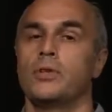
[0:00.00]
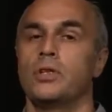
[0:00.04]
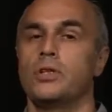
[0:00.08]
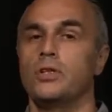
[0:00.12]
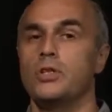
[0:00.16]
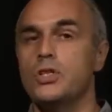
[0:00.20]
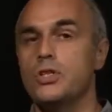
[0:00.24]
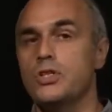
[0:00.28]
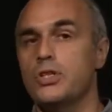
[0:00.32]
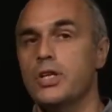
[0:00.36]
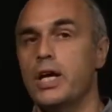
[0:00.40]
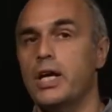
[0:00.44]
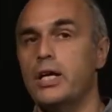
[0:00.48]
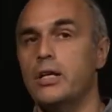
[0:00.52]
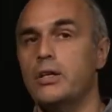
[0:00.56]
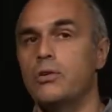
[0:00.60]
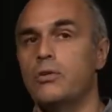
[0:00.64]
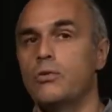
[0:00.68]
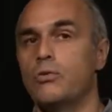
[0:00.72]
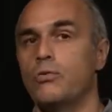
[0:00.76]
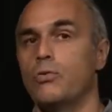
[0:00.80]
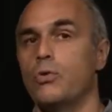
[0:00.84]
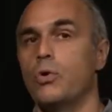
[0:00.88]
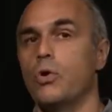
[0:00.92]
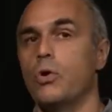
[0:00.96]

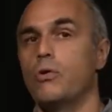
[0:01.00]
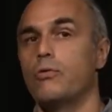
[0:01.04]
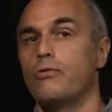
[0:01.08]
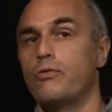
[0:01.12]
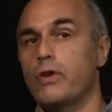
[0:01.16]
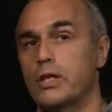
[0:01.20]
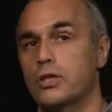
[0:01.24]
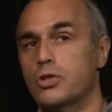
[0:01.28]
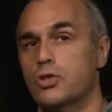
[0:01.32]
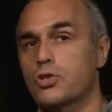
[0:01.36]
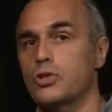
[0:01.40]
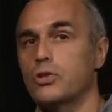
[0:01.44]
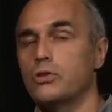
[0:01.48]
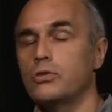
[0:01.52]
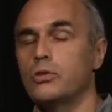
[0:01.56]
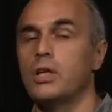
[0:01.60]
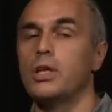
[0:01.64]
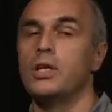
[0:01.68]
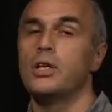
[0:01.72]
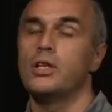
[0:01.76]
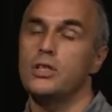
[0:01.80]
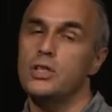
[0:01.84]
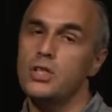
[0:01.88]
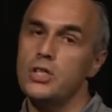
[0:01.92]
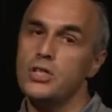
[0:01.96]
Design for function,
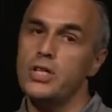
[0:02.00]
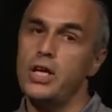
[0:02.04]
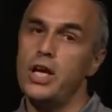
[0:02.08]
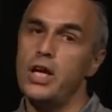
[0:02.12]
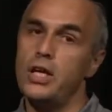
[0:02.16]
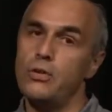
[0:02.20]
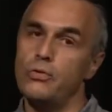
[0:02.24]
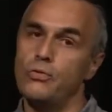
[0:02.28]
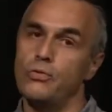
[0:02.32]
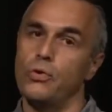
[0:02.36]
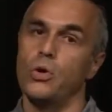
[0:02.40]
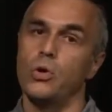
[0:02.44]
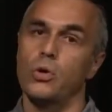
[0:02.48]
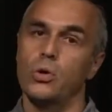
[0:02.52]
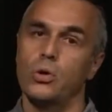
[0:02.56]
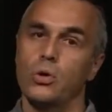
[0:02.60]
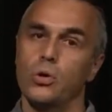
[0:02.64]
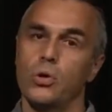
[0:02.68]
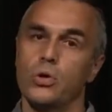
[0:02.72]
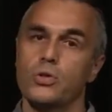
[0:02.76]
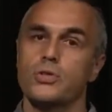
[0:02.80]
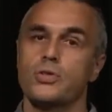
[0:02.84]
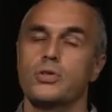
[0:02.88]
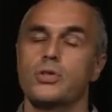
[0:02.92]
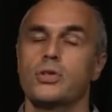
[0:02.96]
design for
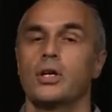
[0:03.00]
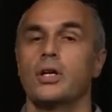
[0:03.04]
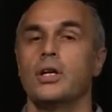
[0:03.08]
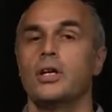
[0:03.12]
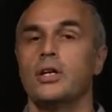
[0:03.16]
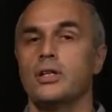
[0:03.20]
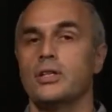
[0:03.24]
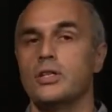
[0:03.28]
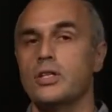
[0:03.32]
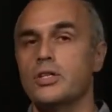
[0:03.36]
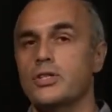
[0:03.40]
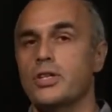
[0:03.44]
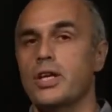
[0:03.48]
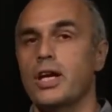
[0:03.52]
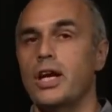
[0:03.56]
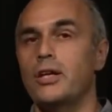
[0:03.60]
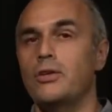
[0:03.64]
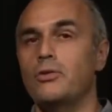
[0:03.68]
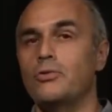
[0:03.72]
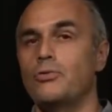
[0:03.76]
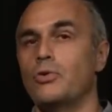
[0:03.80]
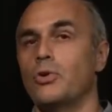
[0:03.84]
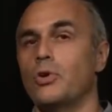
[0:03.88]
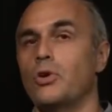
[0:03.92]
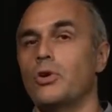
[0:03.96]
cost,
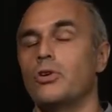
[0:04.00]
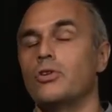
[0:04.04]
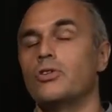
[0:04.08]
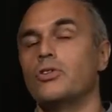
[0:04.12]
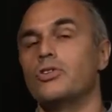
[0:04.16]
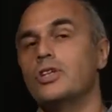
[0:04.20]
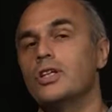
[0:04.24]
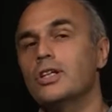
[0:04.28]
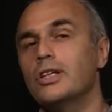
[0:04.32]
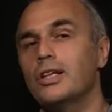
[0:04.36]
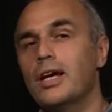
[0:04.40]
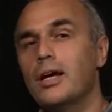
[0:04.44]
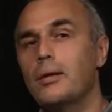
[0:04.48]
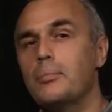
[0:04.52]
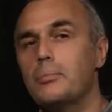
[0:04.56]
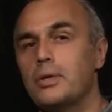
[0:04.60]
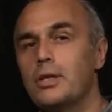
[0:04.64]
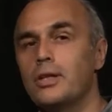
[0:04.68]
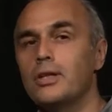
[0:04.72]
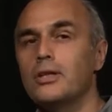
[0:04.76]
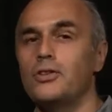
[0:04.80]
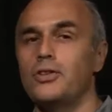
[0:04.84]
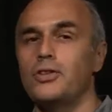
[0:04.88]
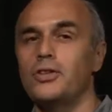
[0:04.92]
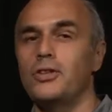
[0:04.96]
design for
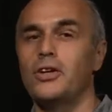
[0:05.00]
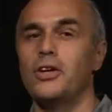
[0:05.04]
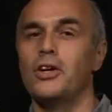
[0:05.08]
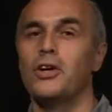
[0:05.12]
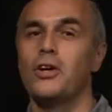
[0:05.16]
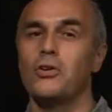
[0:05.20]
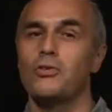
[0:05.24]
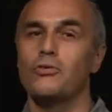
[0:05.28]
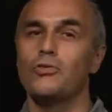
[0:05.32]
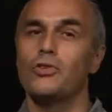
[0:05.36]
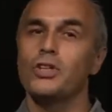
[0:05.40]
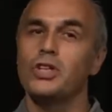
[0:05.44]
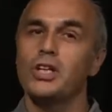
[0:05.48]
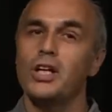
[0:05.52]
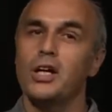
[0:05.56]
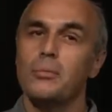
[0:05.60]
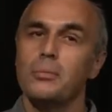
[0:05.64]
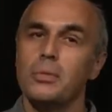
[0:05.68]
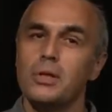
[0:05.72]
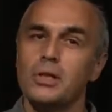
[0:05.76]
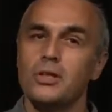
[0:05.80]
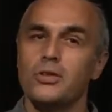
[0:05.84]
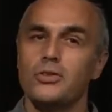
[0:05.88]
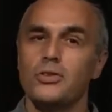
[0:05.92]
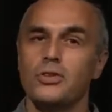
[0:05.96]
reliability,
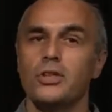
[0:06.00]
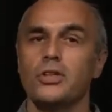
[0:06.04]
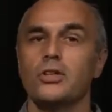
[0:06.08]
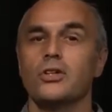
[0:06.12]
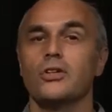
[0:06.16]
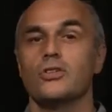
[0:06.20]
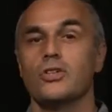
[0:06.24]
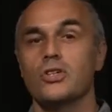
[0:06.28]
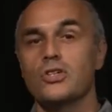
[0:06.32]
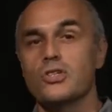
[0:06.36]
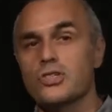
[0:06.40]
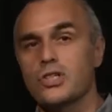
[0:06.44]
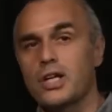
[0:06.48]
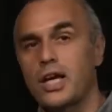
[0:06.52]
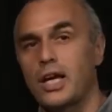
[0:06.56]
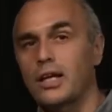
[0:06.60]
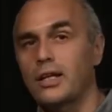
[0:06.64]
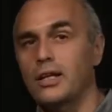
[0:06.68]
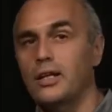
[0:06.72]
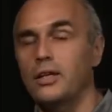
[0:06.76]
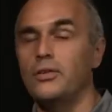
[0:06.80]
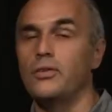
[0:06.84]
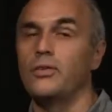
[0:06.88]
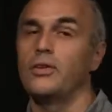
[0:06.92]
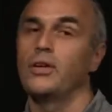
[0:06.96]
variability,
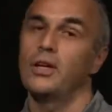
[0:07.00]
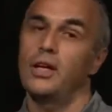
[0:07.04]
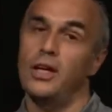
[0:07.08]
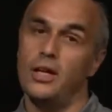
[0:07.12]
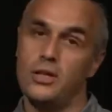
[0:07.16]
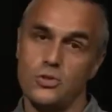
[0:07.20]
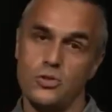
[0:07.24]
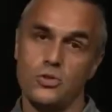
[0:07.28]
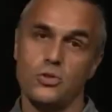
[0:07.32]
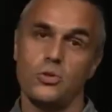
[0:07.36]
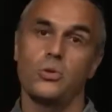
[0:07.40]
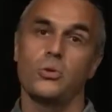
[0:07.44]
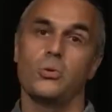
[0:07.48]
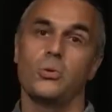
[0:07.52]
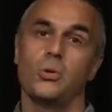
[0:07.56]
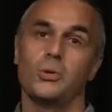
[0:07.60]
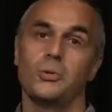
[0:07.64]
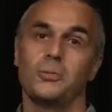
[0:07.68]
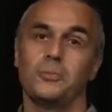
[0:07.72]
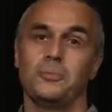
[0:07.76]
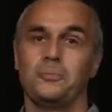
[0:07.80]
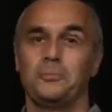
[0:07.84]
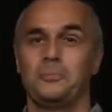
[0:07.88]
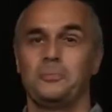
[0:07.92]
recycling, and so on.